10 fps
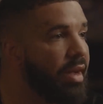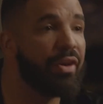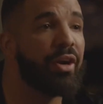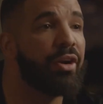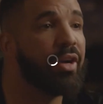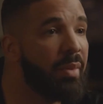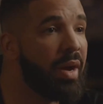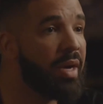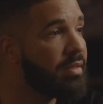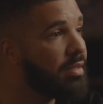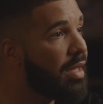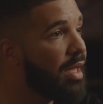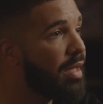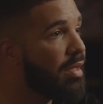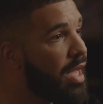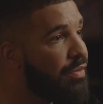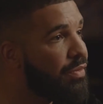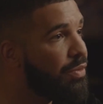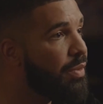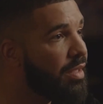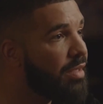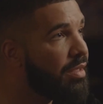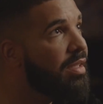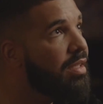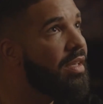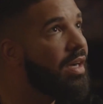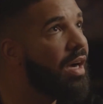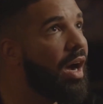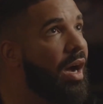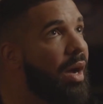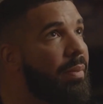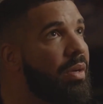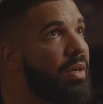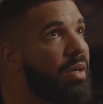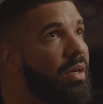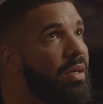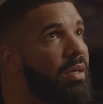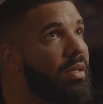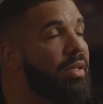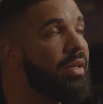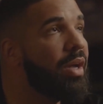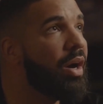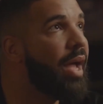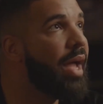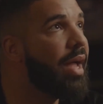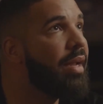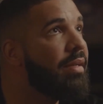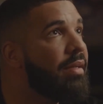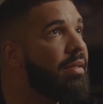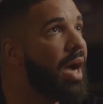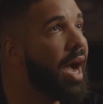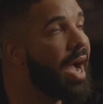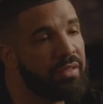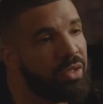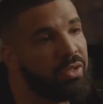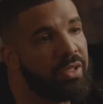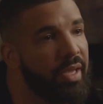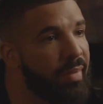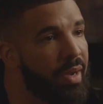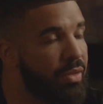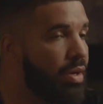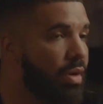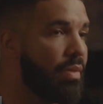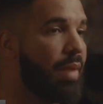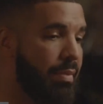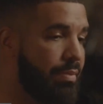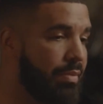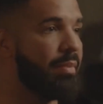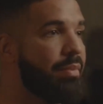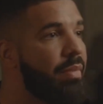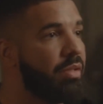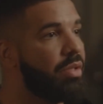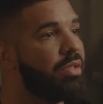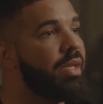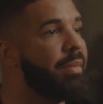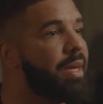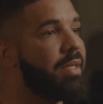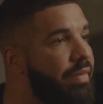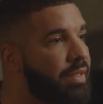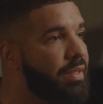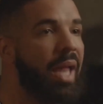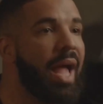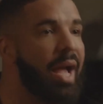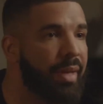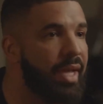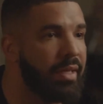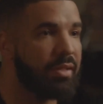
I never heard anybody say that in the last few weeks. Um, you know, and I associate my, you know, I, I associate myself as a black man.